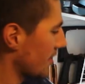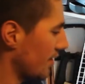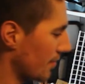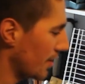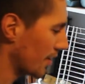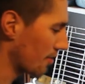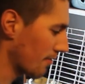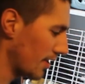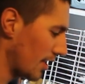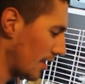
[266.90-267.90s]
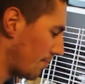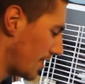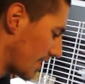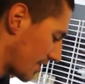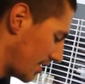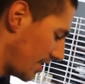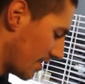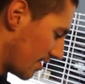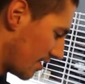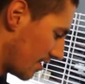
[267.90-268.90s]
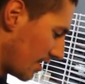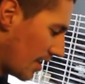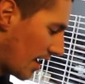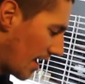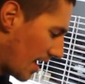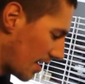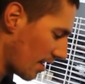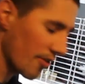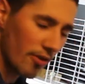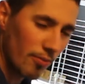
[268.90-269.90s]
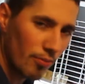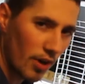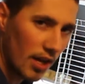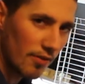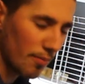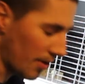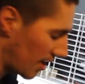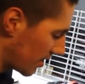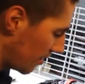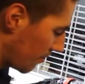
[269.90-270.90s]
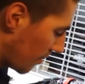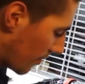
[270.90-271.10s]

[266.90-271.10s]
some Gorilla epoxy. I had another brand of epoxy, but it